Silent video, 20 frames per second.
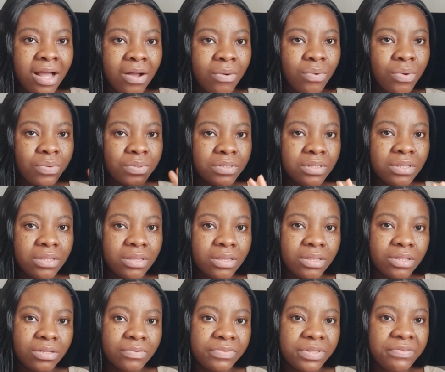we'll
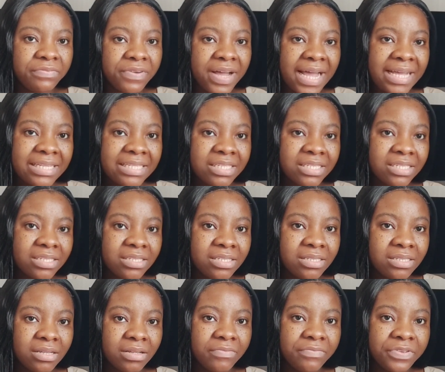divide
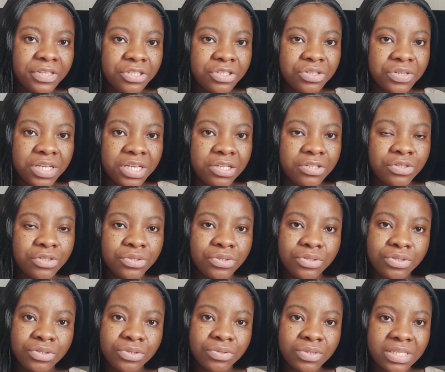this video into
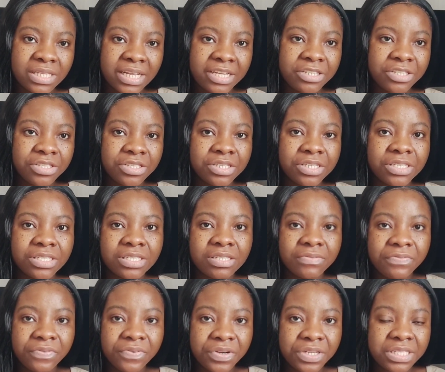two sections. The
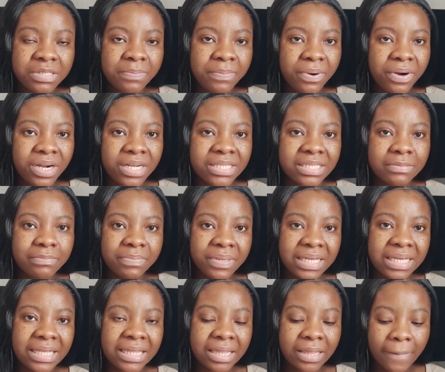first part
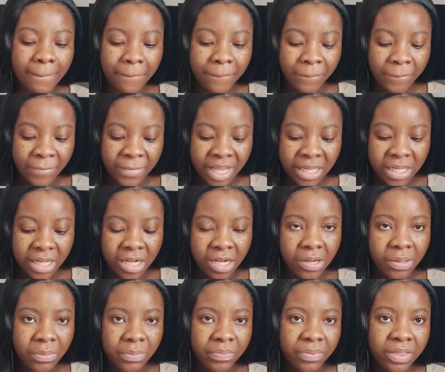being
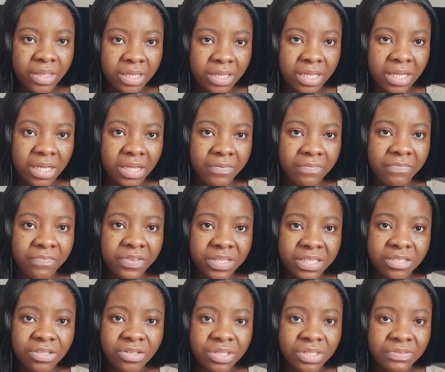the
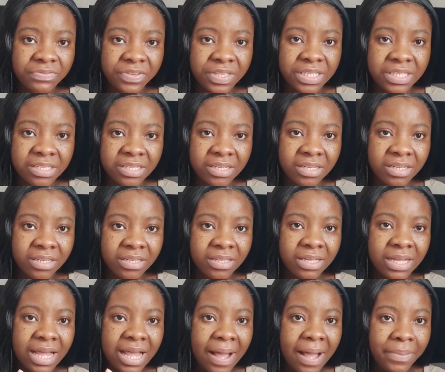visitor's visa
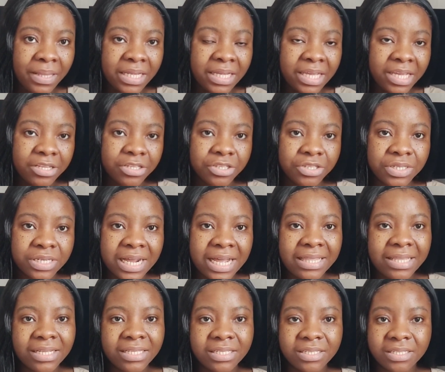application,
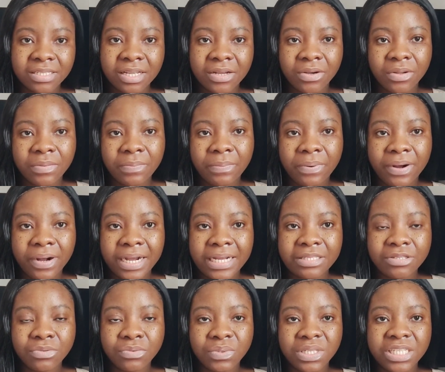and then the second
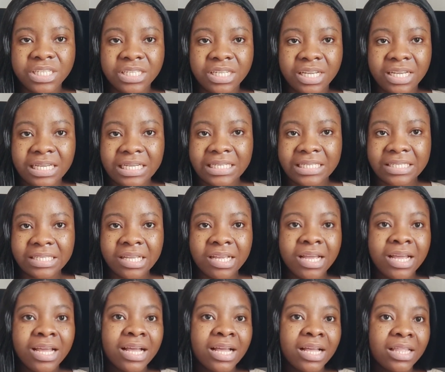part, which is
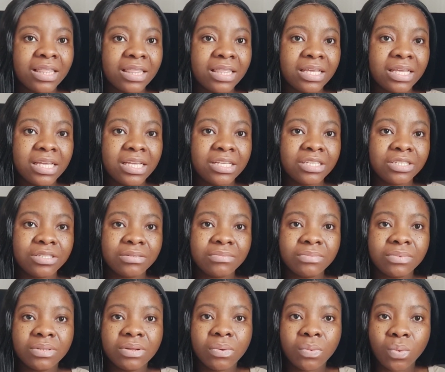the
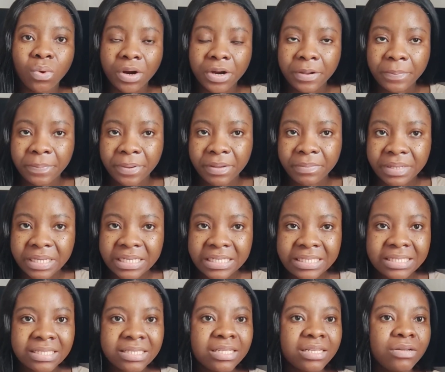work
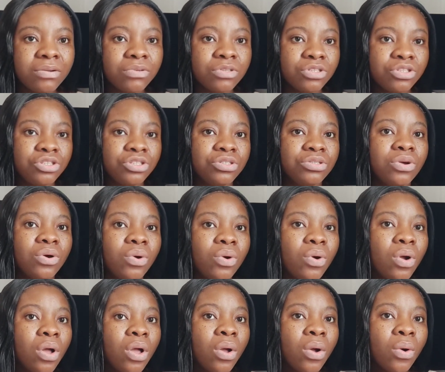permit.
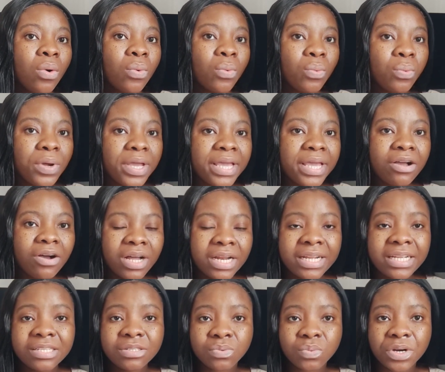So we got
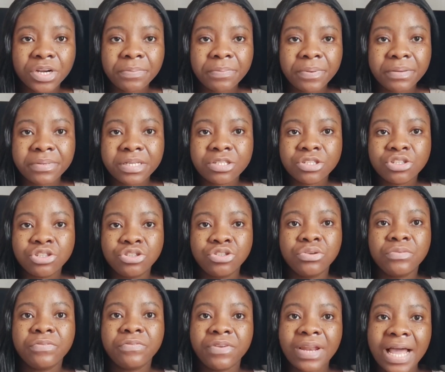his work permit
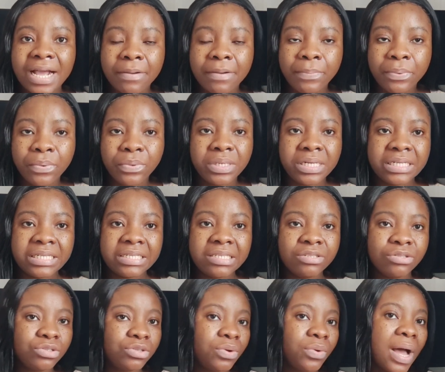through Flagpoling,
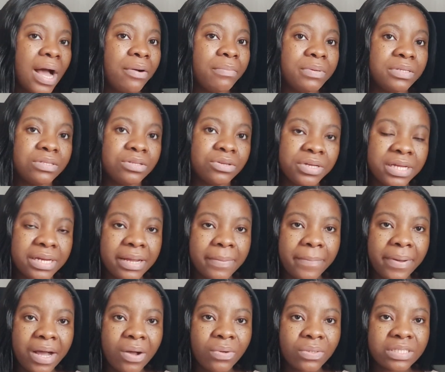so I'll be talking
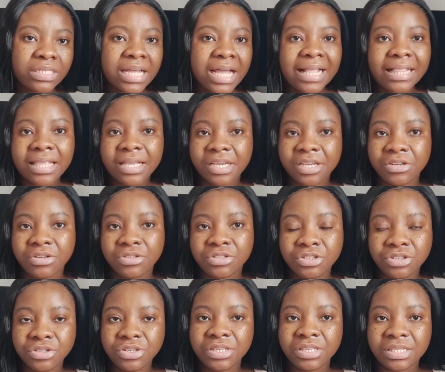about and taking us
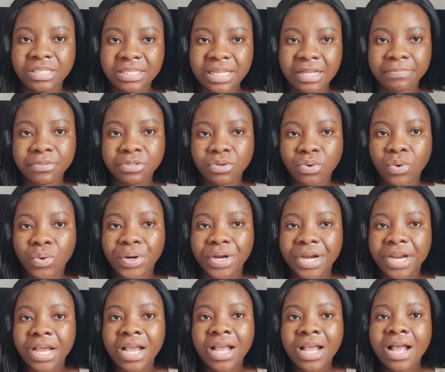through the steps
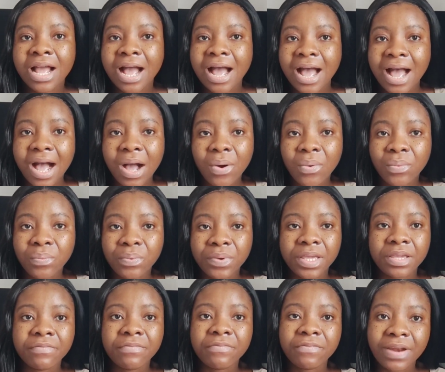on how
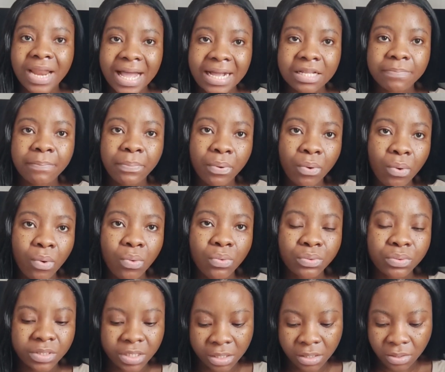we
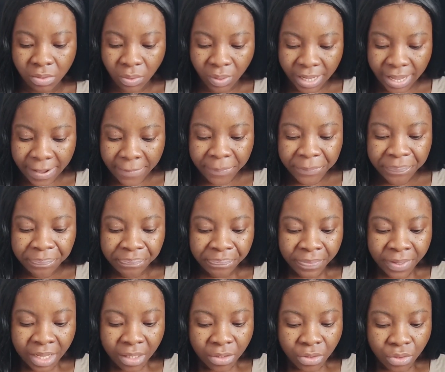flagpoled. Okay,
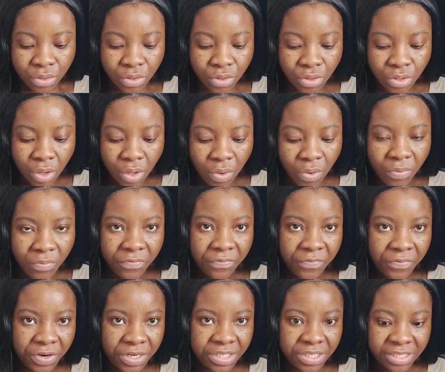so
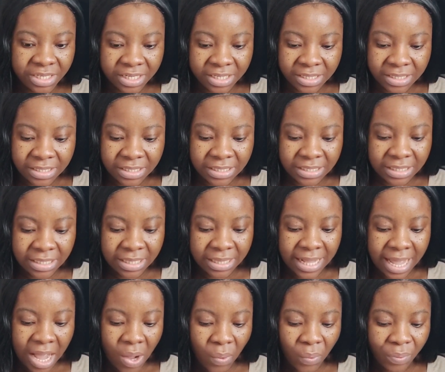first things
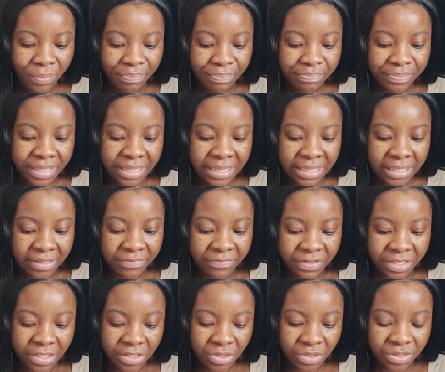now, the
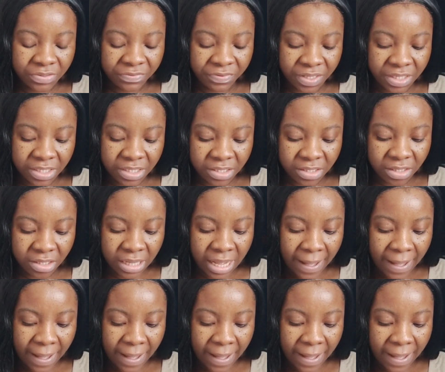visitor's visa